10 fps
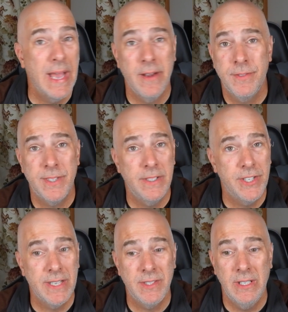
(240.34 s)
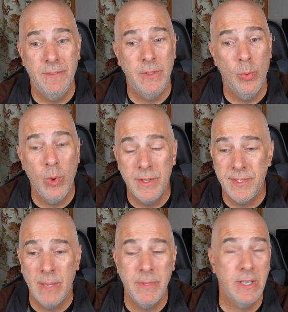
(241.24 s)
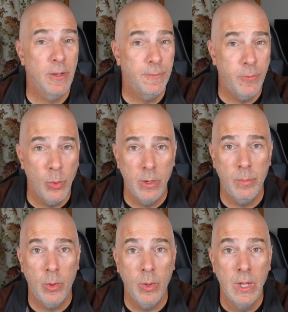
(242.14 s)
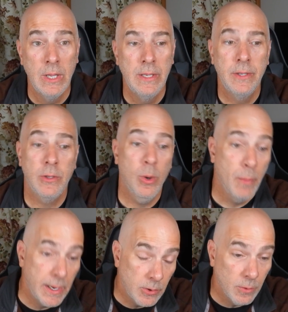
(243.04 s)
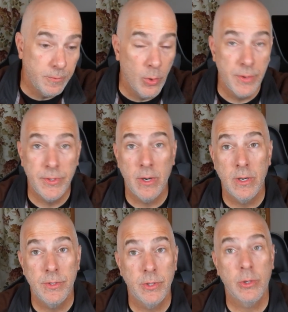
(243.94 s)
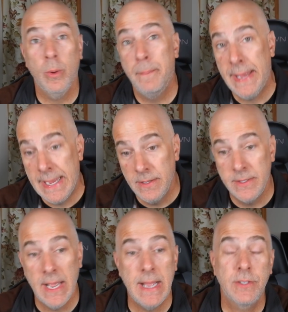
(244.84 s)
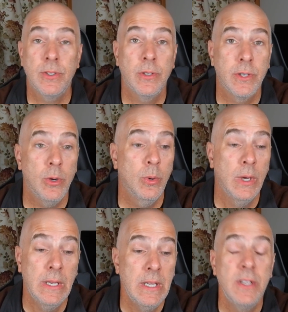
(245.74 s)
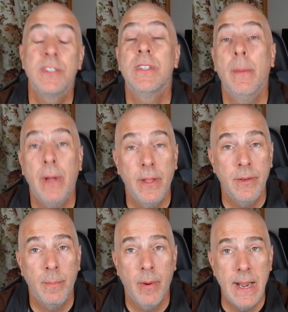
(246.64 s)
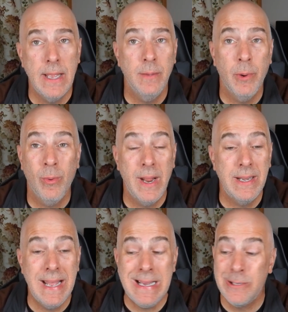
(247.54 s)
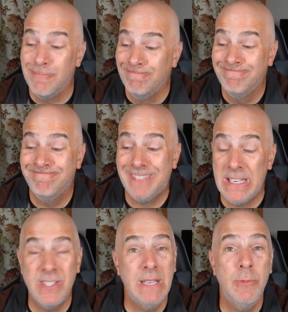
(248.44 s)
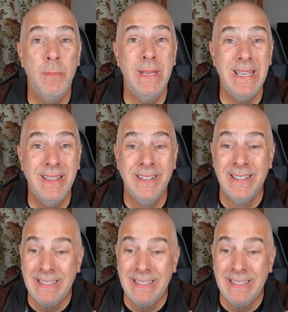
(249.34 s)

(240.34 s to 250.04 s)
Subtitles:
not have suggested if you want something affordable, go Micro Four Thirds or go Pentax or go some other brand. But right now they seem to be